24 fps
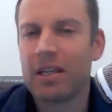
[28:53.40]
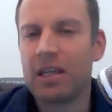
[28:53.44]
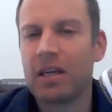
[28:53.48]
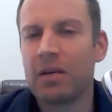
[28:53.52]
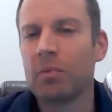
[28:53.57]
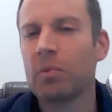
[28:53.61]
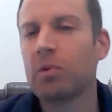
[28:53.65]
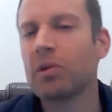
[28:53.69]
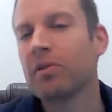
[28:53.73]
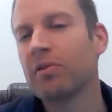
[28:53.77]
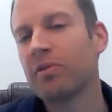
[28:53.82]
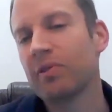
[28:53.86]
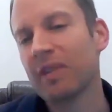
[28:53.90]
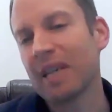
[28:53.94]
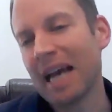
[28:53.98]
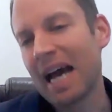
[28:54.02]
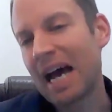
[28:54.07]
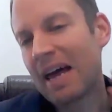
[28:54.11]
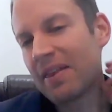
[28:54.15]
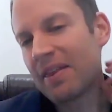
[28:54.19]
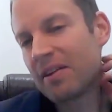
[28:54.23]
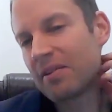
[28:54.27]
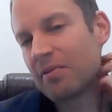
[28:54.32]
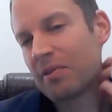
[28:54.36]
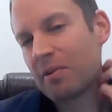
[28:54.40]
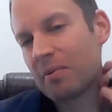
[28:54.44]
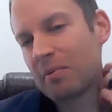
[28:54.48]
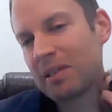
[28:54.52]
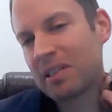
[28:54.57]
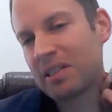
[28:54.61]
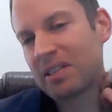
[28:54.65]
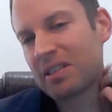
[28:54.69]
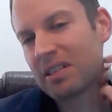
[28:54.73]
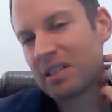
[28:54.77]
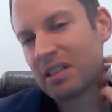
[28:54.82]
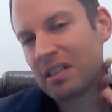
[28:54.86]
You would have gathered from
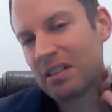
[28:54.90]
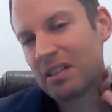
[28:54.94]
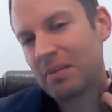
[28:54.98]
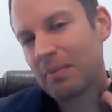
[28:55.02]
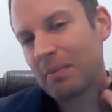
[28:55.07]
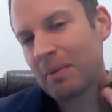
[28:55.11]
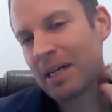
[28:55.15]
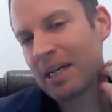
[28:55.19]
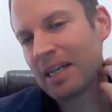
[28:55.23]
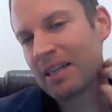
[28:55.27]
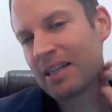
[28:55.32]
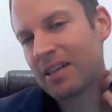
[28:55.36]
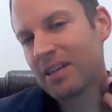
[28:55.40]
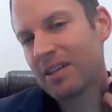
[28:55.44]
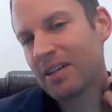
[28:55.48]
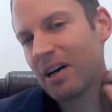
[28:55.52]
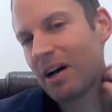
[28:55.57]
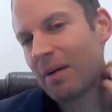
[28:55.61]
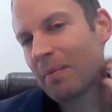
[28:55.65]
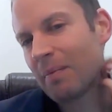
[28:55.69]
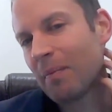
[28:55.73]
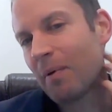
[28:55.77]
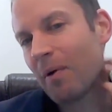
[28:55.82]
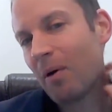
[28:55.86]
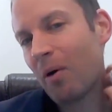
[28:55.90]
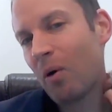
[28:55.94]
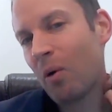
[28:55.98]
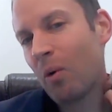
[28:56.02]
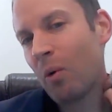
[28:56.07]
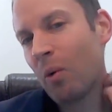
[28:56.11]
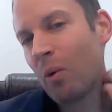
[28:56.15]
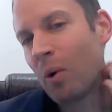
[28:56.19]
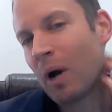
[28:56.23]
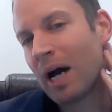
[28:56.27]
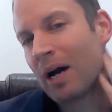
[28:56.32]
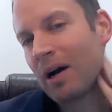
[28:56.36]
listening to me that I'm
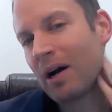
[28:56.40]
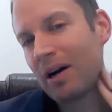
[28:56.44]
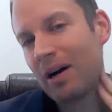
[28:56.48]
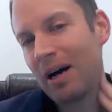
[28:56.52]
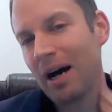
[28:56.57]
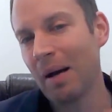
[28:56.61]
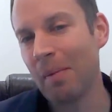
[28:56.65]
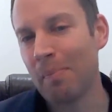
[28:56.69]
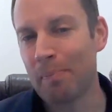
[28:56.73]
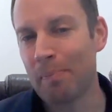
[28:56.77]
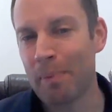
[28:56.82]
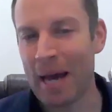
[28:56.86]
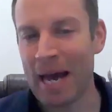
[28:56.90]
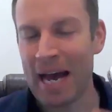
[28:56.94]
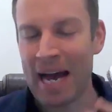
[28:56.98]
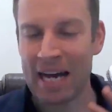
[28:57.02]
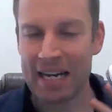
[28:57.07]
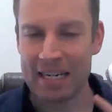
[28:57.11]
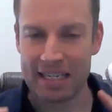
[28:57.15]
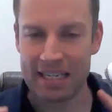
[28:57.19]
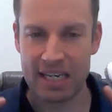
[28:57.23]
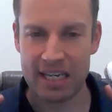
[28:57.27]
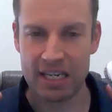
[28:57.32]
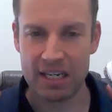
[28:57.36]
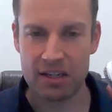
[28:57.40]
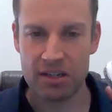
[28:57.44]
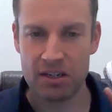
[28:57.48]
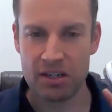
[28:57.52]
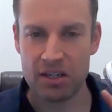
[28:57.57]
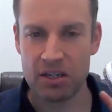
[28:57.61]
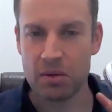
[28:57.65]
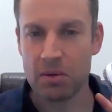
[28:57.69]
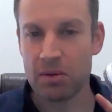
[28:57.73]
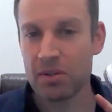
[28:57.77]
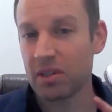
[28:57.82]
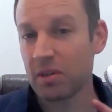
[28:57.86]
all about
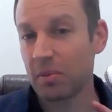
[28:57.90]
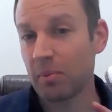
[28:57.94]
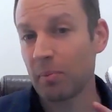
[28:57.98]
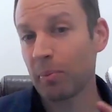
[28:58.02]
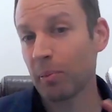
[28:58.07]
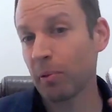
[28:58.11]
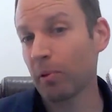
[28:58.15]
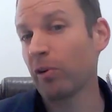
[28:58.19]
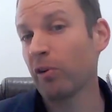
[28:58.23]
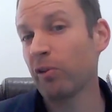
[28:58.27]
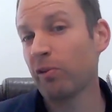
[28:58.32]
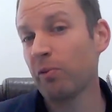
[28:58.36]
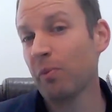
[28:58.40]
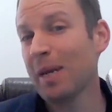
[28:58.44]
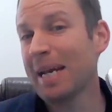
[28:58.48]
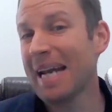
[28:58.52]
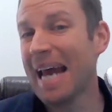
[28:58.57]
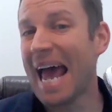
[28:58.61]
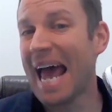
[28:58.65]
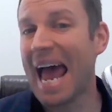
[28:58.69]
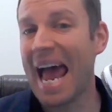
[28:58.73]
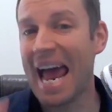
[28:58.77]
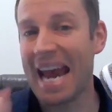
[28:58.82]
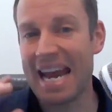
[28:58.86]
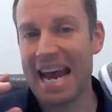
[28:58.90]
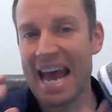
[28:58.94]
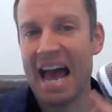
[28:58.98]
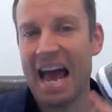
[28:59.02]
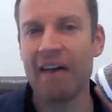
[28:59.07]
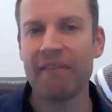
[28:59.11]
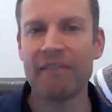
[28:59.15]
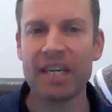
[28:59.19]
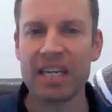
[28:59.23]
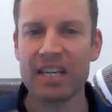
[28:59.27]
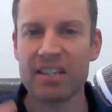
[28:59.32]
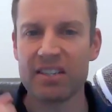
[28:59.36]
continuous improvement and
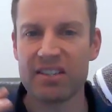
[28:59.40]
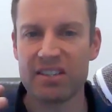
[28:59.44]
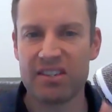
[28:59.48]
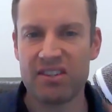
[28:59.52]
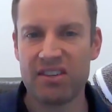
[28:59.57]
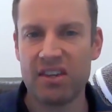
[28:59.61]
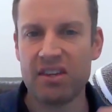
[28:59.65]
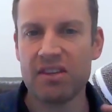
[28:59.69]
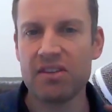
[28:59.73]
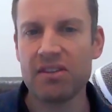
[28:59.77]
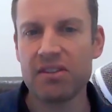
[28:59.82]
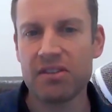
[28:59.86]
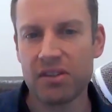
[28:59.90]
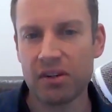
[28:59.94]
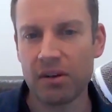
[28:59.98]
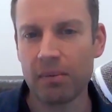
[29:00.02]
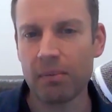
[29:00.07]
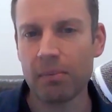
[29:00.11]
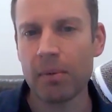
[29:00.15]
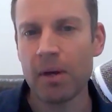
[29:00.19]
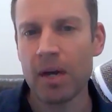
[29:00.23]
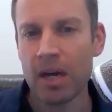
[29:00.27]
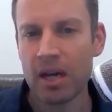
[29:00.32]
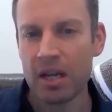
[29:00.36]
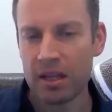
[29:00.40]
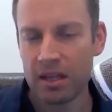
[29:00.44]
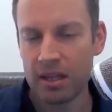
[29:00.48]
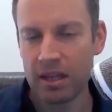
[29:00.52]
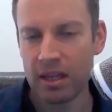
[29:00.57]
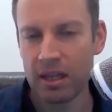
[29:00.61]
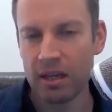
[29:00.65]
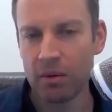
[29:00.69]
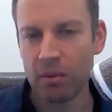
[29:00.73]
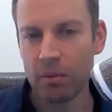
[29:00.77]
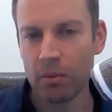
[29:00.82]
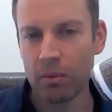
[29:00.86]
having a system
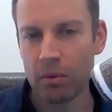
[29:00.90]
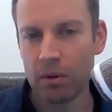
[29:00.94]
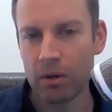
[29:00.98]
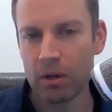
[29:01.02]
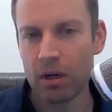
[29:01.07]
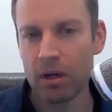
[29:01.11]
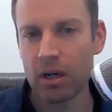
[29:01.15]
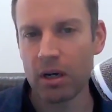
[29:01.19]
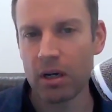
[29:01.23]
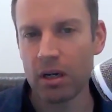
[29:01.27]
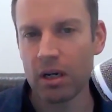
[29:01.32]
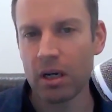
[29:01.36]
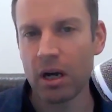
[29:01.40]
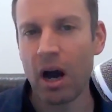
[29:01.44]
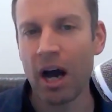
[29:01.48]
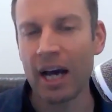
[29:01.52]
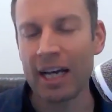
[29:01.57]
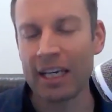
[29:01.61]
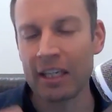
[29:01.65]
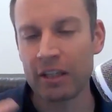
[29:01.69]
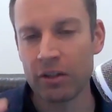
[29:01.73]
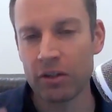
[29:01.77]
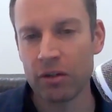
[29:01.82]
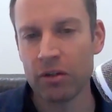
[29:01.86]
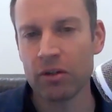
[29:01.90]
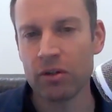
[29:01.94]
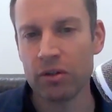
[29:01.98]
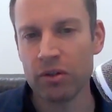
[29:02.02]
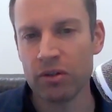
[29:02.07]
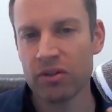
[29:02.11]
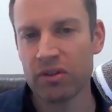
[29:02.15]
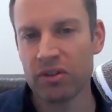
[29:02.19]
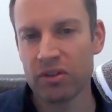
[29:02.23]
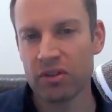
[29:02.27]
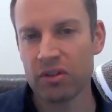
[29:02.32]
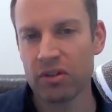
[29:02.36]
that I
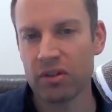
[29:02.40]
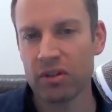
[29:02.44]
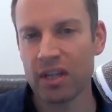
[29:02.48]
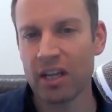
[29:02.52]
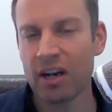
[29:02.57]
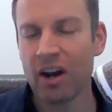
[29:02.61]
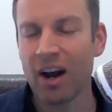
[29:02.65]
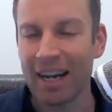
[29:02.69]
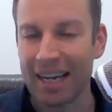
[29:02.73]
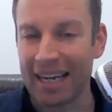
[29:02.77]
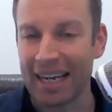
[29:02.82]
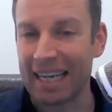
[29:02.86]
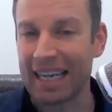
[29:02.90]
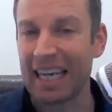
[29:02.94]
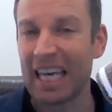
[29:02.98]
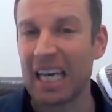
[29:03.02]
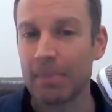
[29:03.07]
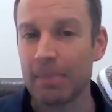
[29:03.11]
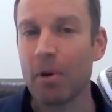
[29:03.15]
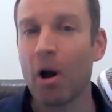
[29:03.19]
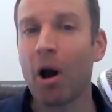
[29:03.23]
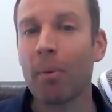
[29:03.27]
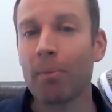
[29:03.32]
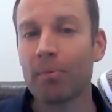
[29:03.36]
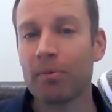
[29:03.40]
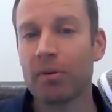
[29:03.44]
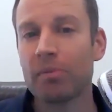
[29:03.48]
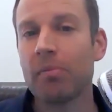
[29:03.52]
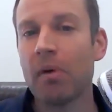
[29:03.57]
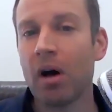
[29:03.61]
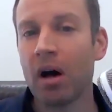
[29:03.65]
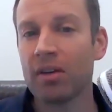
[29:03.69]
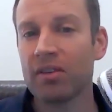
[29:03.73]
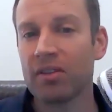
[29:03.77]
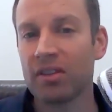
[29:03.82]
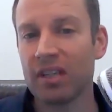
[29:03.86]
used that I can keep
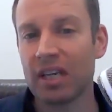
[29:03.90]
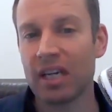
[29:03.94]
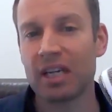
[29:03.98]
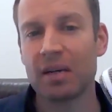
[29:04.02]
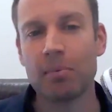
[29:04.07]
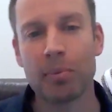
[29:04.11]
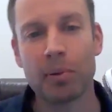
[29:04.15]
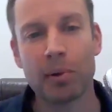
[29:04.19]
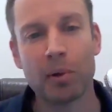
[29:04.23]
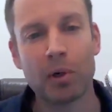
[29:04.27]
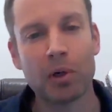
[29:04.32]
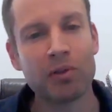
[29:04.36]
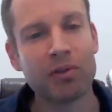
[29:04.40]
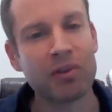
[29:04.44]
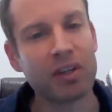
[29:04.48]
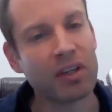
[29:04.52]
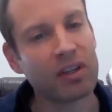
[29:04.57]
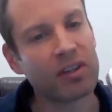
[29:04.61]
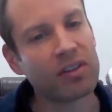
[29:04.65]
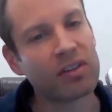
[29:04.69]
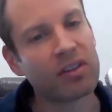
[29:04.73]
optimizing and improving.